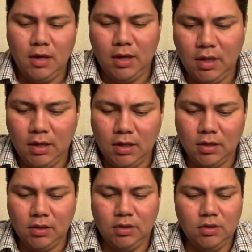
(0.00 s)

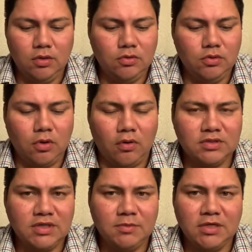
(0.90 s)
and you do all the
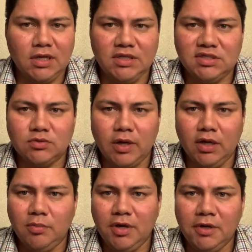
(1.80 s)
same techniques as
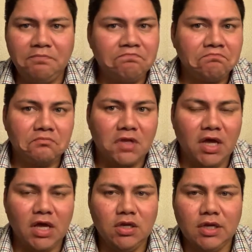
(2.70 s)
regular beer
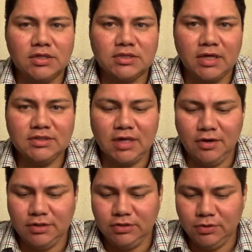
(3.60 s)
and you get a slight
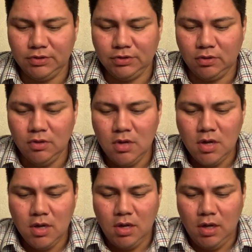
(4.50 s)
sourness to it. So
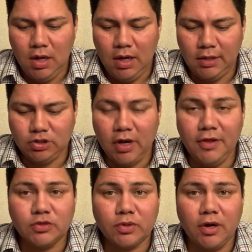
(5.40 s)
trying
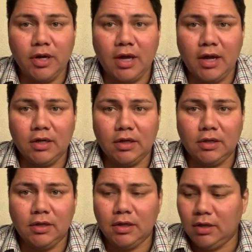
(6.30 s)
this one, I already got
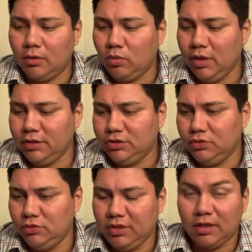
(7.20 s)
one
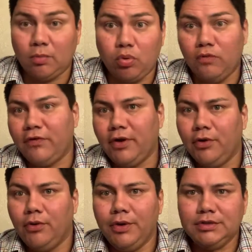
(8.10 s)
to get the profile
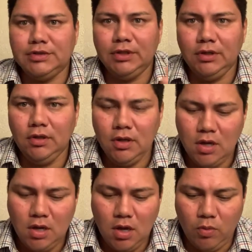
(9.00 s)
going, see
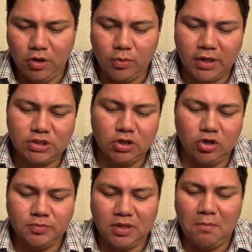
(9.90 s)
what direction it
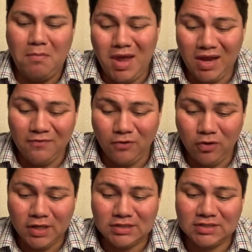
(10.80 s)
goes. But the main
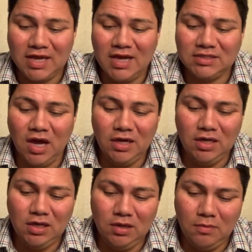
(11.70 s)
focus is it has
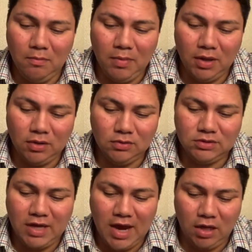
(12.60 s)

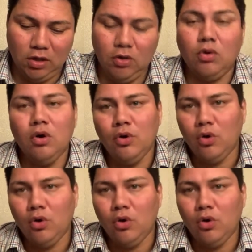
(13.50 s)
Honeybell tangelo